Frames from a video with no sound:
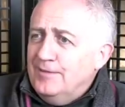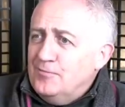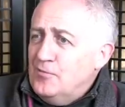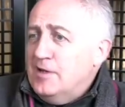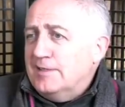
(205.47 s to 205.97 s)

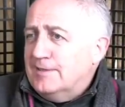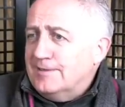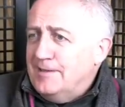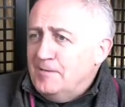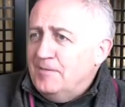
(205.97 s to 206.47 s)

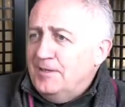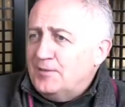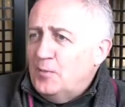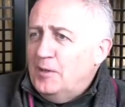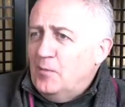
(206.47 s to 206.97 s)
race in, in
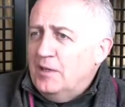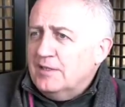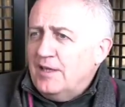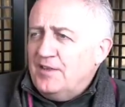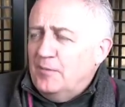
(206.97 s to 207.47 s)
so many
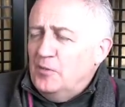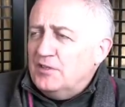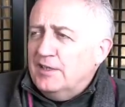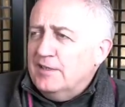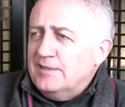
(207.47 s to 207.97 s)
ways. I think
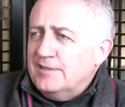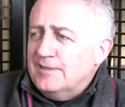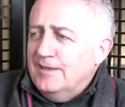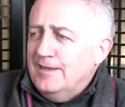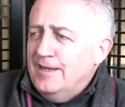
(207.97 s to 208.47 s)
music
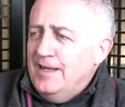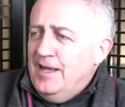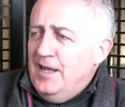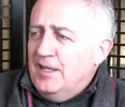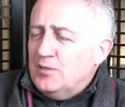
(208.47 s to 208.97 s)
is, uh,
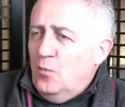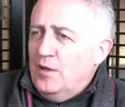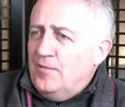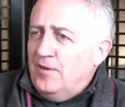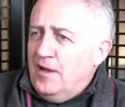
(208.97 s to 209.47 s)
is a
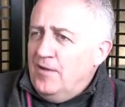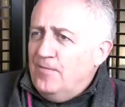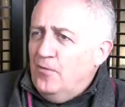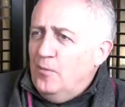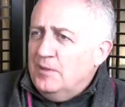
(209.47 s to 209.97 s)
wonderful
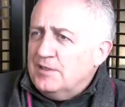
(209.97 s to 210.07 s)
art form.